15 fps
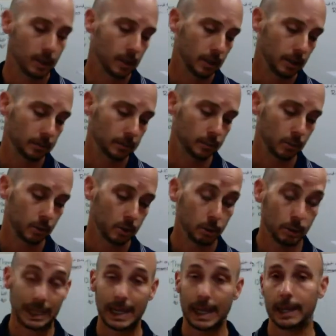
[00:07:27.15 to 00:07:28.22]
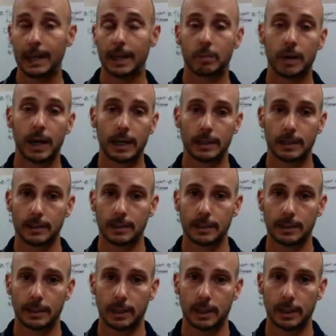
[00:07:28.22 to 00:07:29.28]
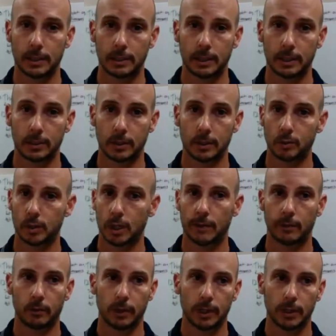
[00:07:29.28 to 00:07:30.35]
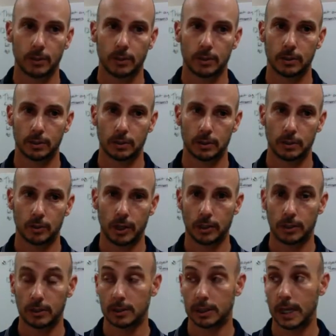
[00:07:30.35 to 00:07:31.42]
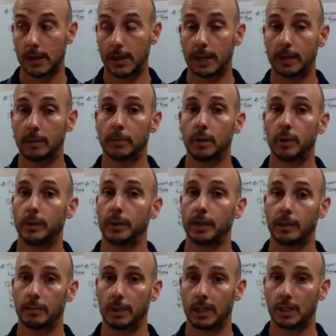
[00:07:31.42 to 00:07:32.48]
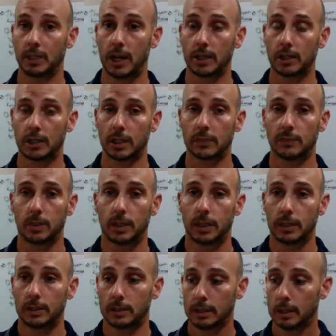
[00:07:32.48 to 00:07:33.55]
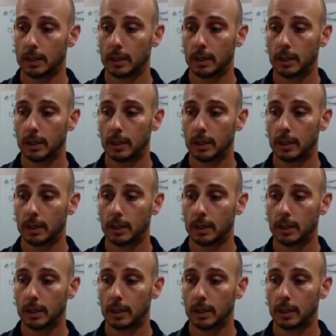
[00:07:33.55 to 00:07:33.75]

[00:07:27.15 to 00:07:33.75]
Um, we cannot practice these days. There's no driving range ranges allowed at the moment. That may change in the next few days.